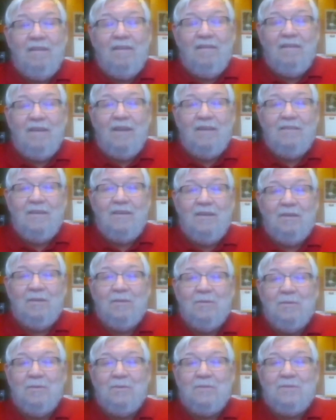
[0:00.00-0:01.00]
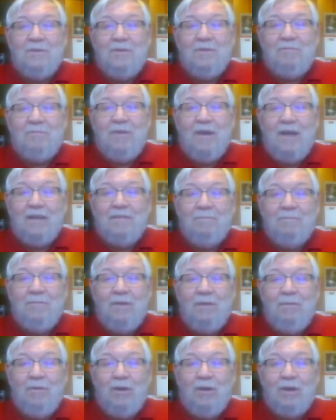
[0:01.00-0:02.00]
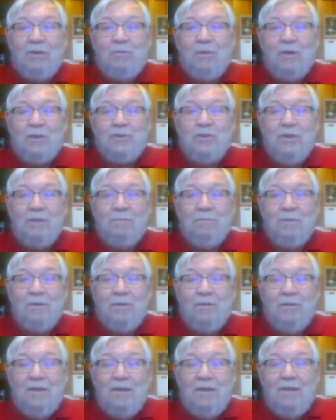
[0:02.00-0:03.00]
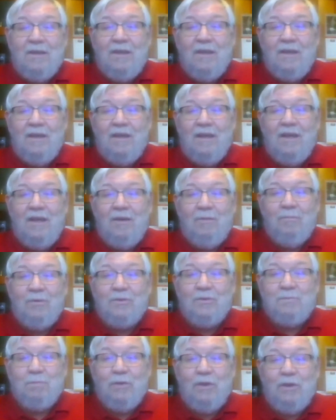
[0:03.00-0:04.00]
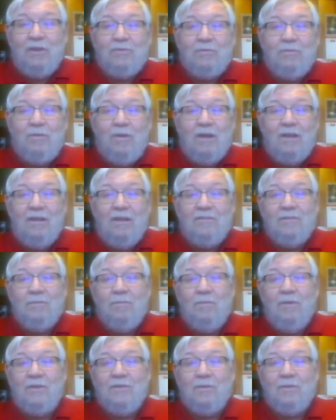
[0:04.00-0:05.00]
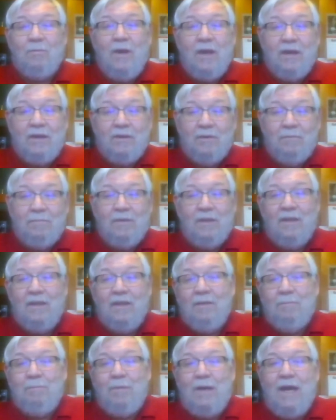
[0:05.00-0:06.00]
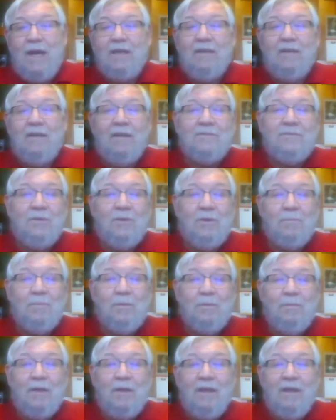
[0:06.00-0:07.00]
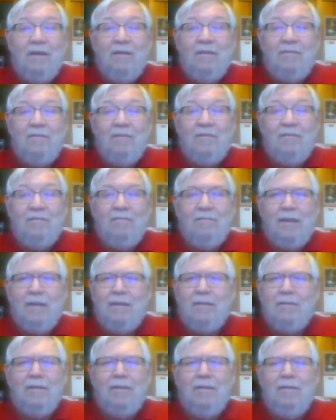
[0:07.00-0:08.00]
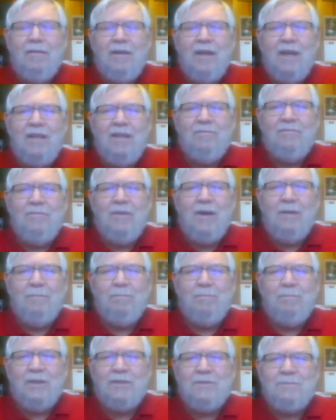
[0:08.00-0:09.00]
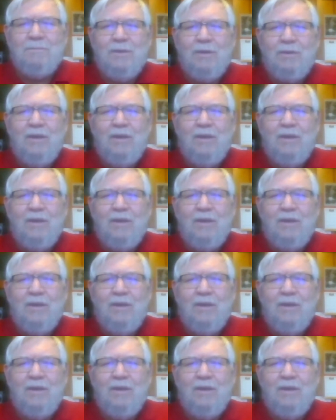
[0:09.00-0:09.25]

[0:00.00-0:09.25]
And I did allude to the fact that maybe our crush number was pretty strong, as it was a record back in October by 195 plus